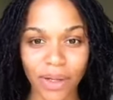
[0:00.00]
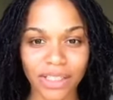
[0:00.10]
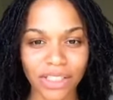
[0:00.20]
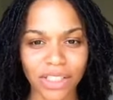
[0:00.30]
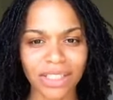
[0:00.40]
It's
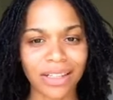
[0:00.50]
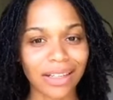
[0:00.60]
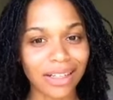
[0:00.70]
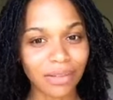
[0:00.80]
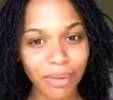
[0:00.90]
just a
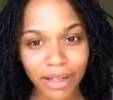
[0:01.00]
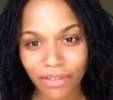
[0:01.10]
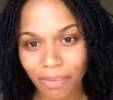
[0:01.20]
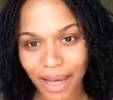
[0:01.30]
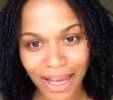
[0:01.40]
little bit of the
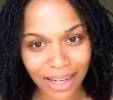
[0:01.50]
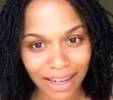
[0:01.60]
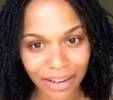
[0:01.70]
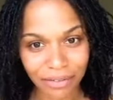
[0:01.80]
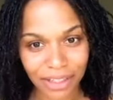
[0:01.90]
pan
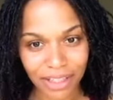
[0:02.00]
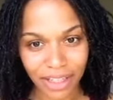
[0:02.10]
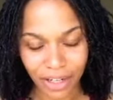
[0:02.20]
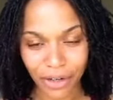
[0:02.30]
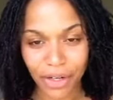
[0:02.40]
left in
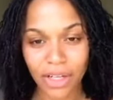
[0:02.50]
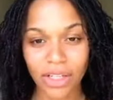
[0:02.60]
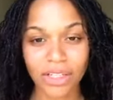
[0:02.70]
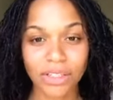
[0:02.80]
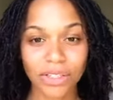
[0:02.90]
there.
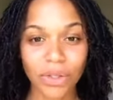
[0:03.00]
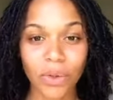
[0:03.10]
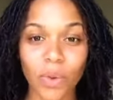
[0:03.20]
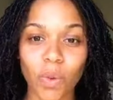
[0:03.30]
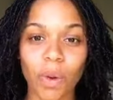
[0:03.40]

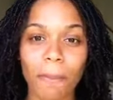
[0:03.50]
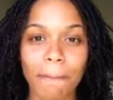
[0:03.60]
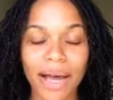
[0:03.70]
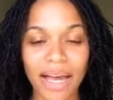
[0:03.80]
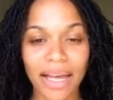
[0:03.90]
So
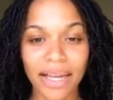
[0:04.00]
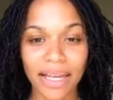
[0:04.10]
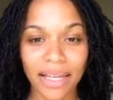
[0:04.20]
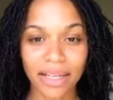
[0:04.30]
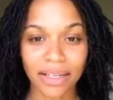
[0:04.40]

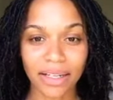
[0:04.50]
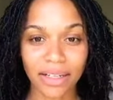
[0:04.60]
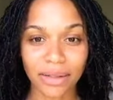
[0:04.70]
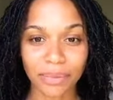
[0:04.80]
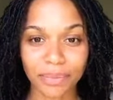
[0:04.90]
my
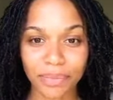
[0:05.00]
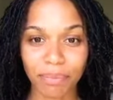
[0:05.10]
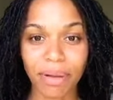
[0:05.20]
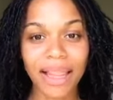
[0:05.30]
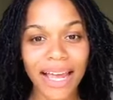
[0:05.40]

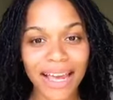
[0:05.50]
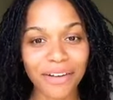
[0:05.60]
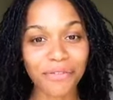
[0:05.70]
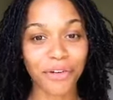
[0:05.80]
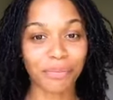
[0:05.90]
plan
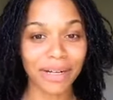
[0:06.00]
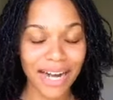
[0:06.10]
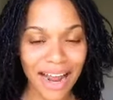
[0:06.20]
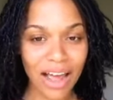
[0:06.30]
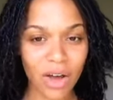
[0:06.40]
from
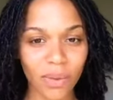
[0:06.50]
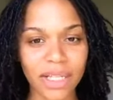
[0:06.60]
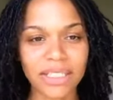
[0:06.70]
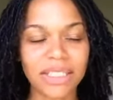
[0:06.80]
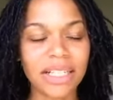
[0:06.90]
now
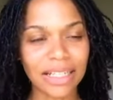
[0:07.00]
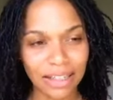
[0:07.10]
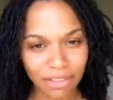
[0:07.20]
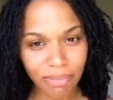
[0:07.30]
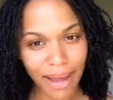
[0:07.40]
is to
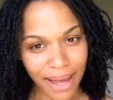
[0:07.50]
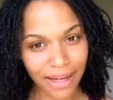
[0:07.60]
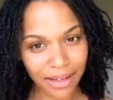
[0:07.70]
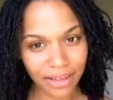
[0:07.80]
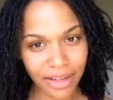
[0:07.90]
leave the pan
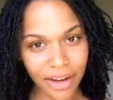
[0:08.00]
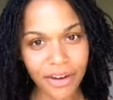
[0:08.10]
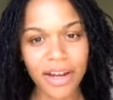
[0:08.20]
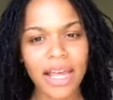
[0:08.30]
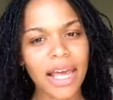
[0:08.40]
in there
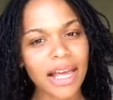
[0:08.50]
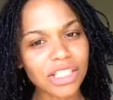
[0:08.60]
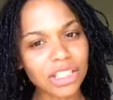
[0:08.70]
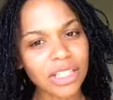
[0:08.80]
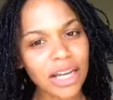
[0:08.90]
and
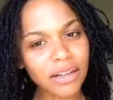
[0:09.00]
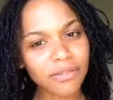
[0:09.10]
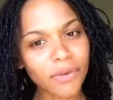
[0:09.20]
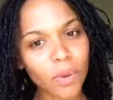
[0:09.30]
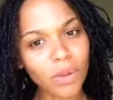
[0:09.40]
just kind of
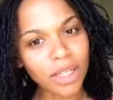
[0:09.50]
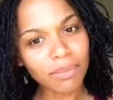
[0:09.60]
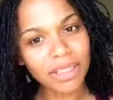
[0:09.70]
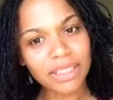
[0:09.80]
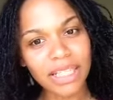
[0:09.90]
fold up
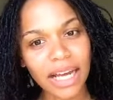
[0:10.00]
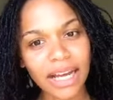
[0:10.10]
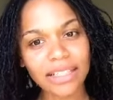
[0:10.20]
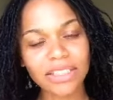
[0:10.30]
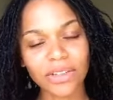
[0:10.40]
the
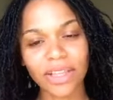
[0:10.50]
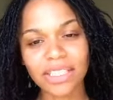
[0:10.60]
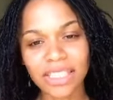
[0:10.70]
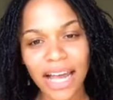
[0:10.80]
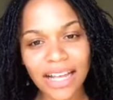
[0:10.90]
sides. So the
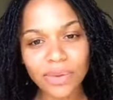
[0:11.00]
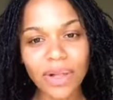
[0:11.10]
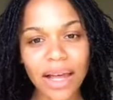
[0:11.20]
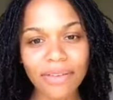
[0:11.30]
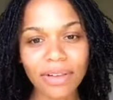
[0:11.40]
sides will
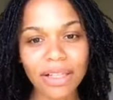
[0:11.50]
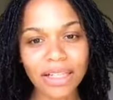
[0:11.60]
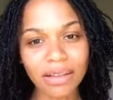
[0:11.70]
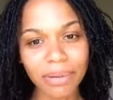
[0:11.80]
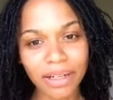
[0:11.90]
have a
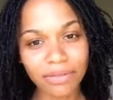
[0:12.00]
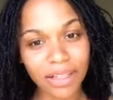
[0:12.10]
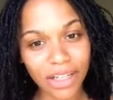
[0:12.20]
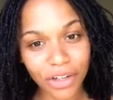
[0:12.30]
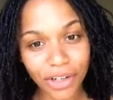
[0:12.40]
little bit of
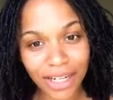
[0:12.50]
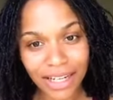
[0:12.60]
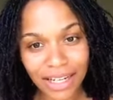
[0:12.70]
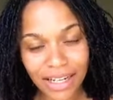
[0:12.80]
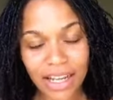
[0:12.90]
litter in
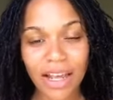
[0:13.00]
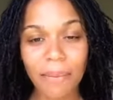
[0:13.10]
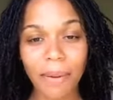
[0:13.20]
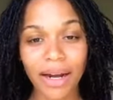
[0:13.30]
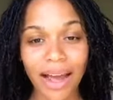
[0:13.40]
it,
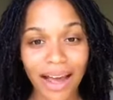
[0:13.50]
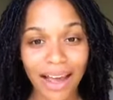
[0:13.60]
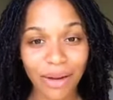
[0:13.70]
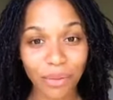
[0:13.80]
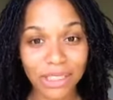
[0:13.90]
but
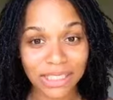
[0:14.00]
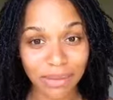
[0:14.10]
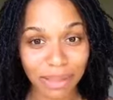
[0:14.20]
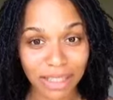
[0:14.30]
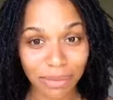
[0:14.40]
I will still
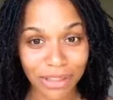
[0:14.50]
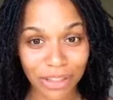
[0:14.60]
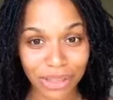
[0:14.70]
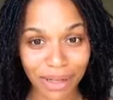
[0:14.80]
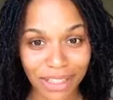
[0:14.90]
be able to
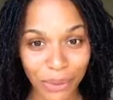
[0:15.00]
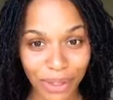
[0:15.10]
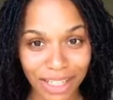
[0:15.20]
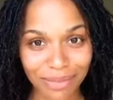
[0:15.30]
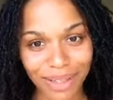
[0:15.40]
use my
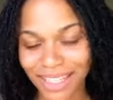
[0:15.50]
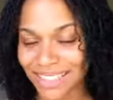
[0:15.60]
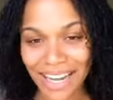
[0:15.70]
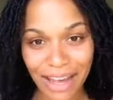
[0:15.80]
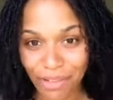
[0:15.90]
toilet because I
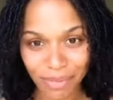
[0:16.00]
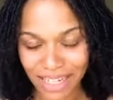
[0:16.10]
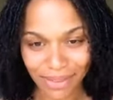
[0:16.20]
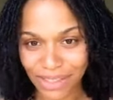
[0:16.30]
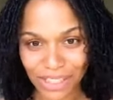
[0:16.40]
haven't been
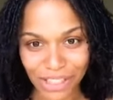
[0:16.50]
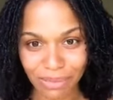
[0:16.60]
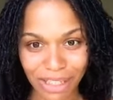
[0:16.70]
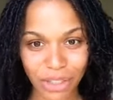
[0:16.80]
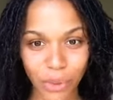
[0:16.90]
able to use
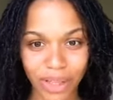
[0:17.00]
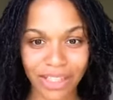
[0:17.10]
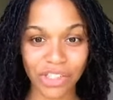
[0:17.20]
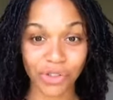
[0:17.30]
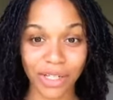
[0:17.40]
my toilet
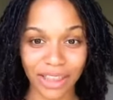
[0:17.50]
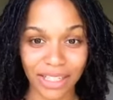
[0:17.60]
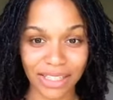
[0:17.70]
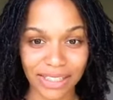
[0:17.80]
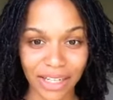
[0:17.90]
during
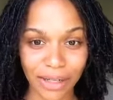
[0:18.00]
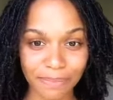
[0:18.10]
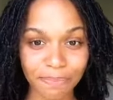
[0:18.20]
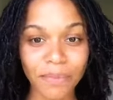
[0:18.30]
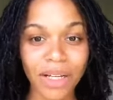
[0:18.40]
this
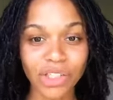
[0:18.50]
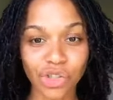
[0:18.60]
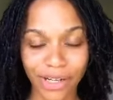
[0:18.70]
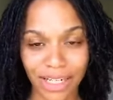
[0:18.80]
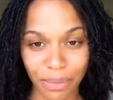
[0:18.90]

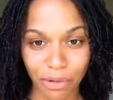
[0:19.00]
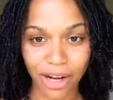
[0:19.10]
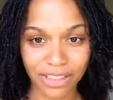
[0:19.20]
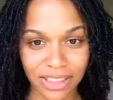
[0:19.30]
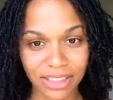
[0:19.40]
training process.